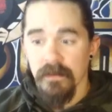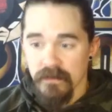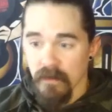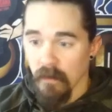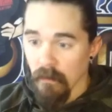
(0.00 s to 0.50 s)

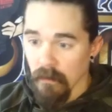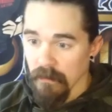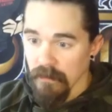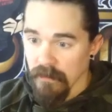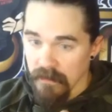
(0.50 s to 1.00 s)
So
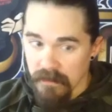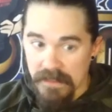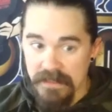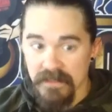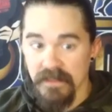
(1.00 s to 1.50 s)

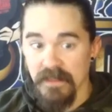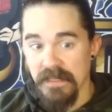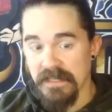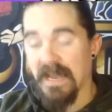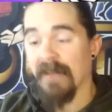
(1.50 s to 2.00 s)
this
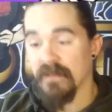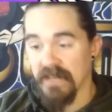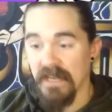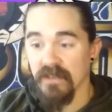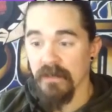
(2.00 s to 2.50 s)
this
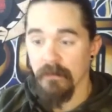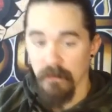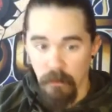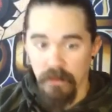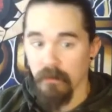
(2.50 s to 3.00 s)
conversation
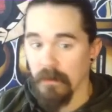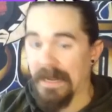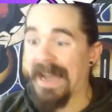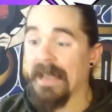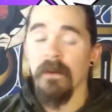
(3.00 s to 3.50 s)
with you and
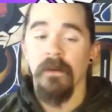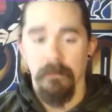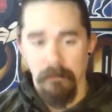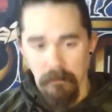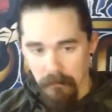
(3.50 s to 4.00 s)
I,
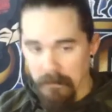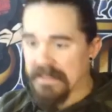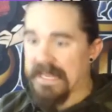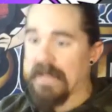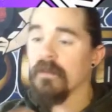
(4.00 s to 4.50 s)
me
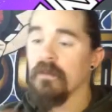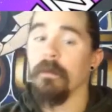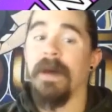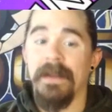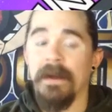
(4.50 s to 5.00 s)
telling you
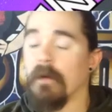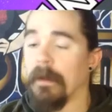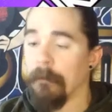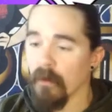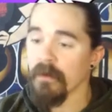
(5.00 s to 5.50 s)
about how
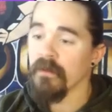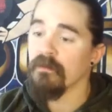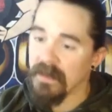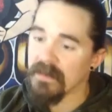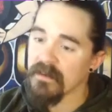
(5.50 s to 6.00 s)
important
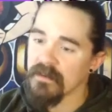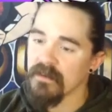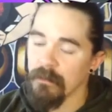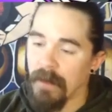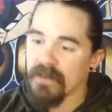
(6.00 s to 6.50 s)
you've been
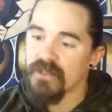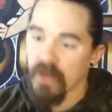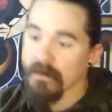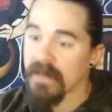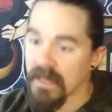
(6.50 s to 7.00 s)
to my
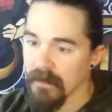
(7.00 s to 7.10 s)
journey,